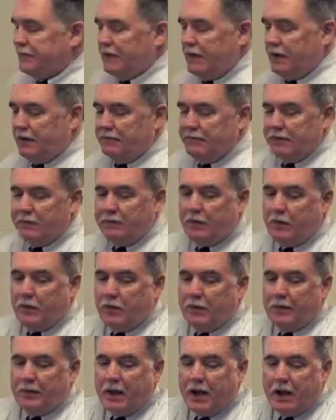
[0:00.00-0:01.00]
of the
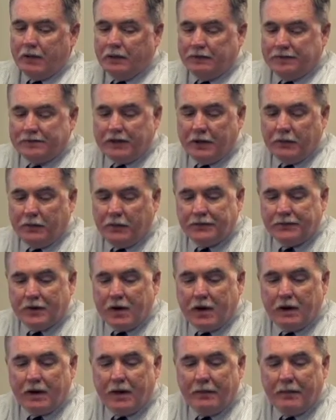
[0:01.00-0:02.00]
4 models that we'll
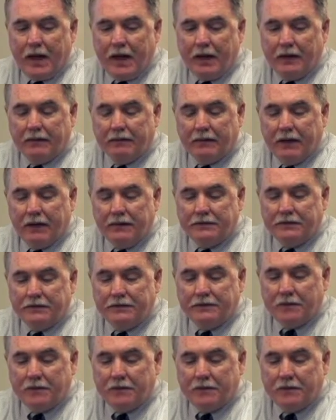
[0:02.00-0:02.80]
talk about in this